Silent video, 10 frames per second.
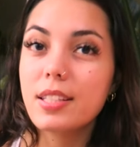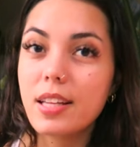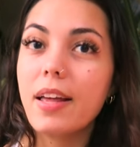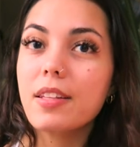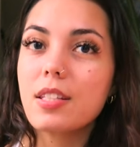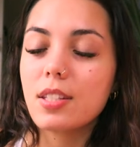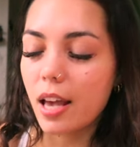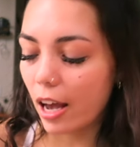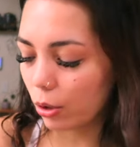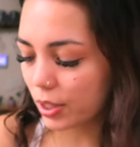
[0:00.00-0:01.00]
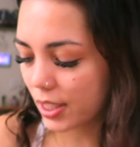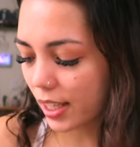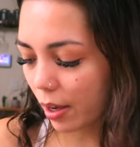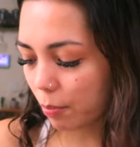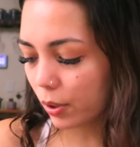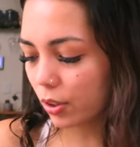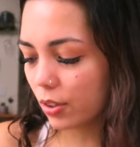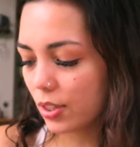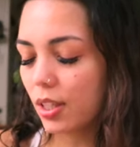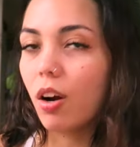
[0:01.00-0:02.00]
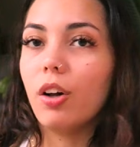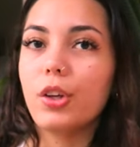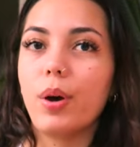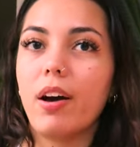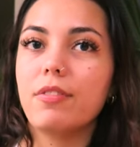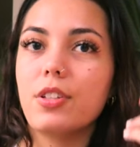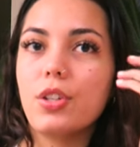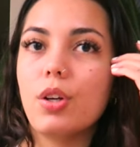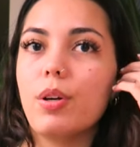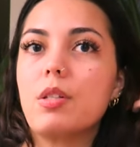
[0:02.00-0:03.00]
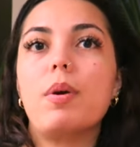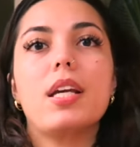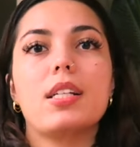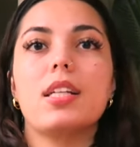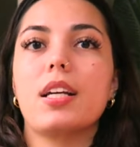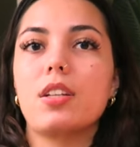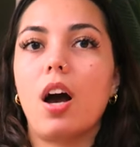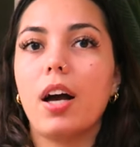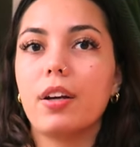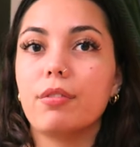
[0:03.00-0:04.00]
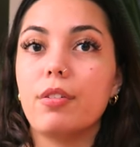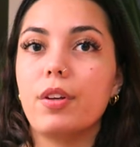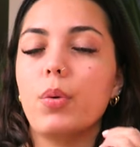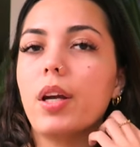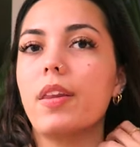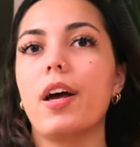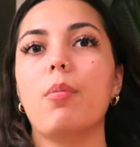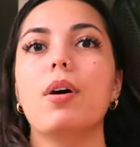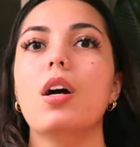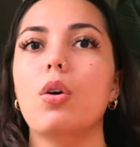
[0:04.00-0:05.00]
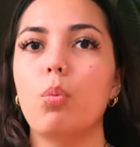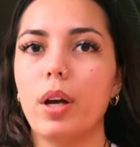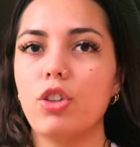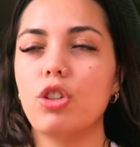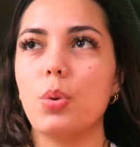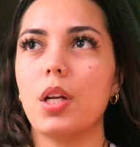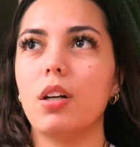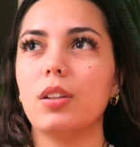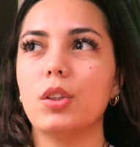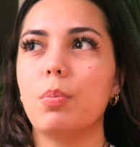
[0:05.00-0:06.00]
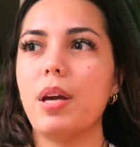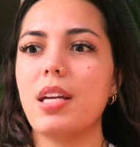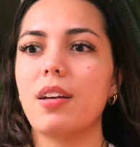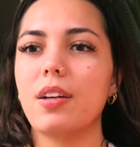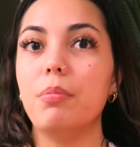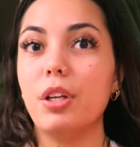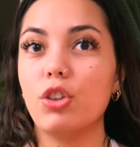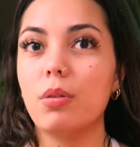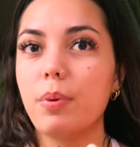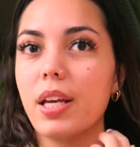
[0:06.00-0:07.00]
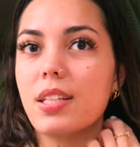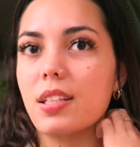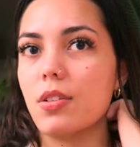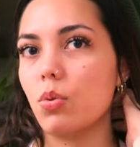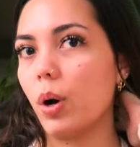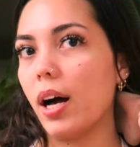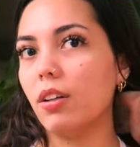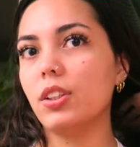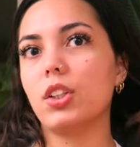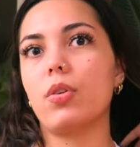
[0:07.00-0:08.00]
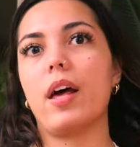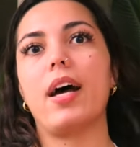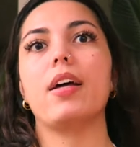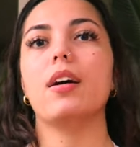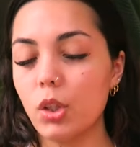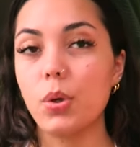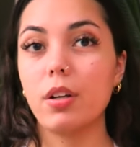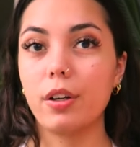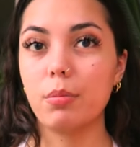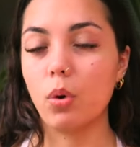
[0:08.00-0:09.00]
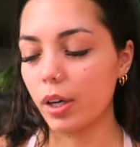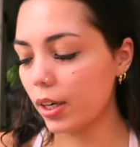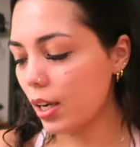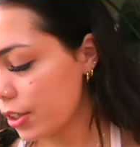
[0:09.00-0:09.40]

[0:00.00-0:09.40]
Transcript: sends out samples, and all you have to do is make a TikTok reviewing them, which you can also make commission-based as well, so that you can earn more.